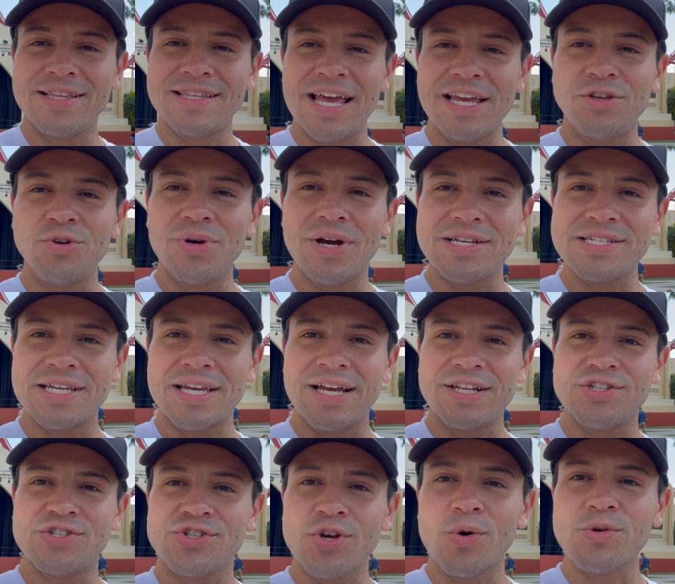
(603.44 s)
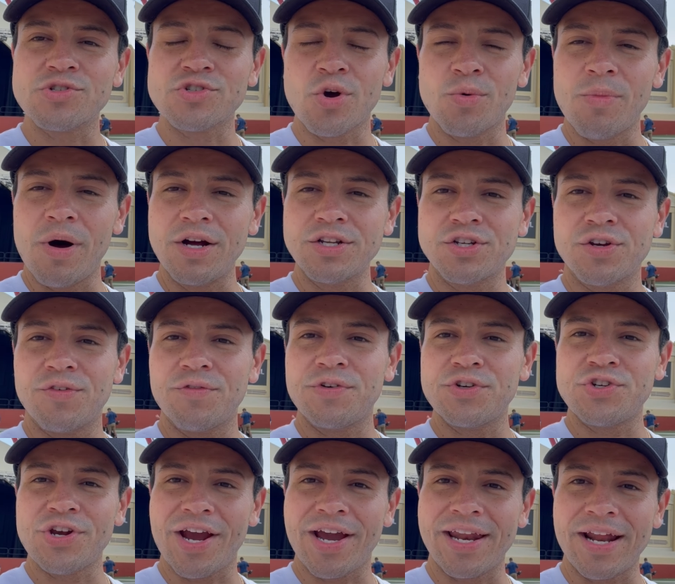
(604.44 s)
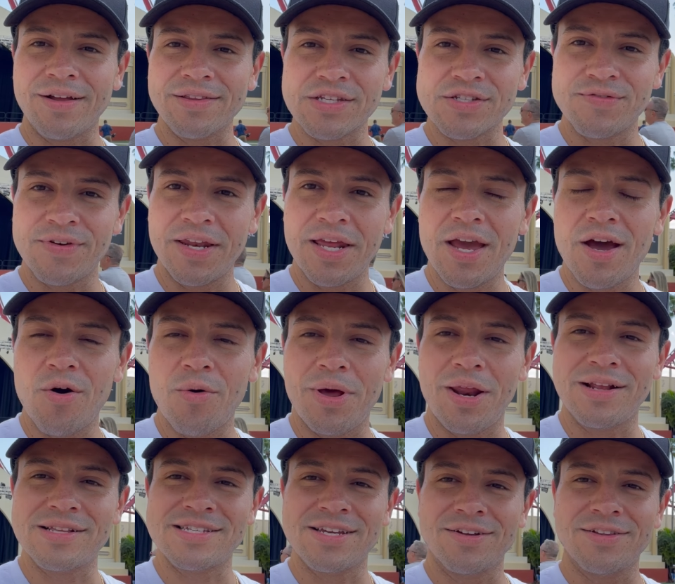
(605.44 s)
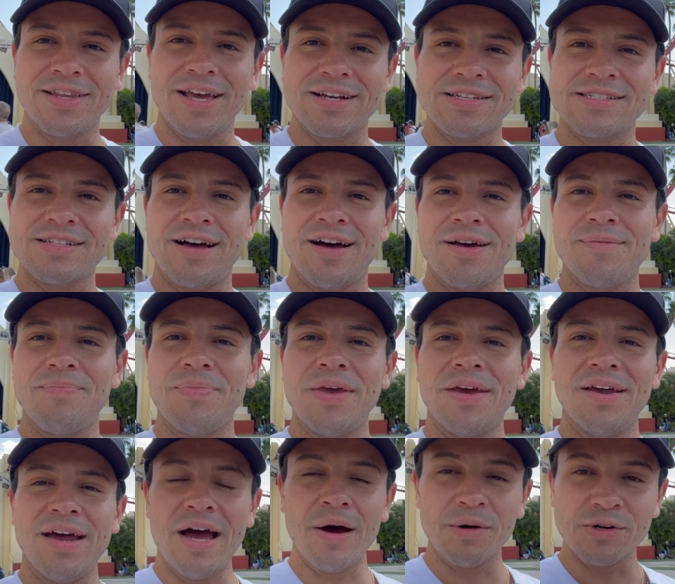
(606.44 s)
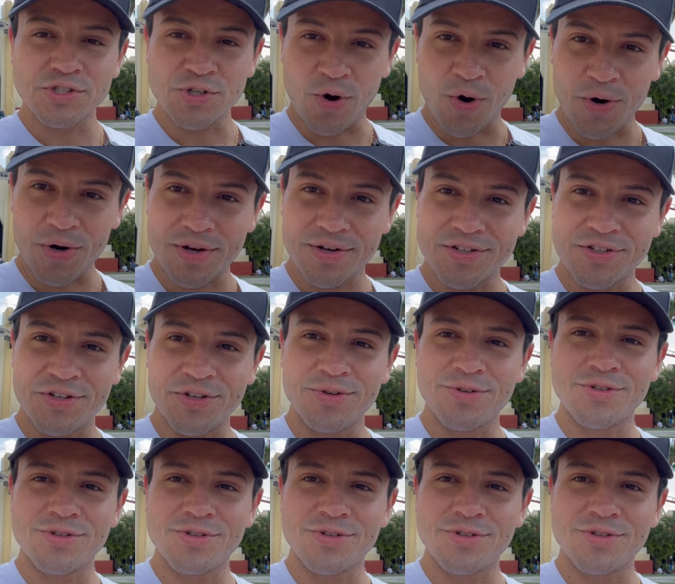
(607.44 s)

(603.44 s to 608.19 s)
Thank you guys again so much for checking out this video, and until next time, I will talk to you